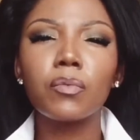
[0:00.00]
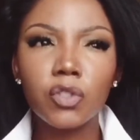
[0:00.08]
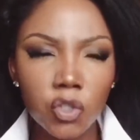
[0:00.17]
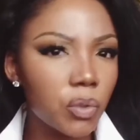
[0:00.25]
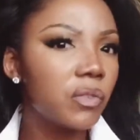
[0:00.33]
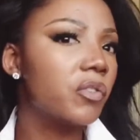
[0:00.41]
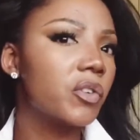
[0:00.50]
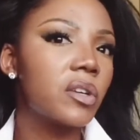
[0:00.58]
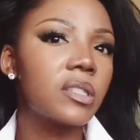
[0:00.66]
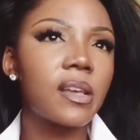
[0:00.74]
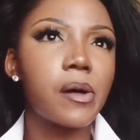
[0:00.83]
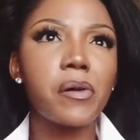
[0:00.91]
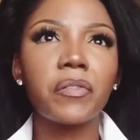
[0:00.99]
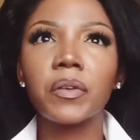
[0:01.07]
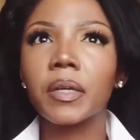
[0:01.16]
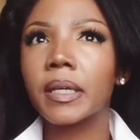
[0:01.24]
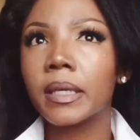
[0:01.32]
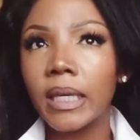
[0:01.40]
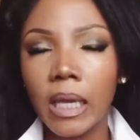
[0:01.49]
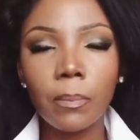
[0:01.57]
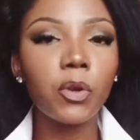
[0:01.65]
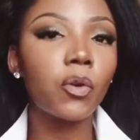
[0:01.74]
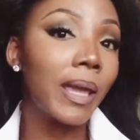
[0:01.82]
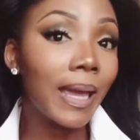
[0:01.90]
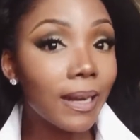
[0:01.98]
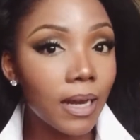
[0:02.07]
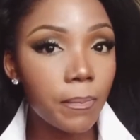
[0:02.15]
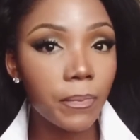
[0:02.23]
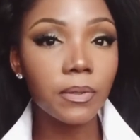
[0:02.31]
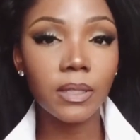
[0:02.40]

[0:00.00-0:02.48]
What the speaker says: Do it for yourself. Keep your head up,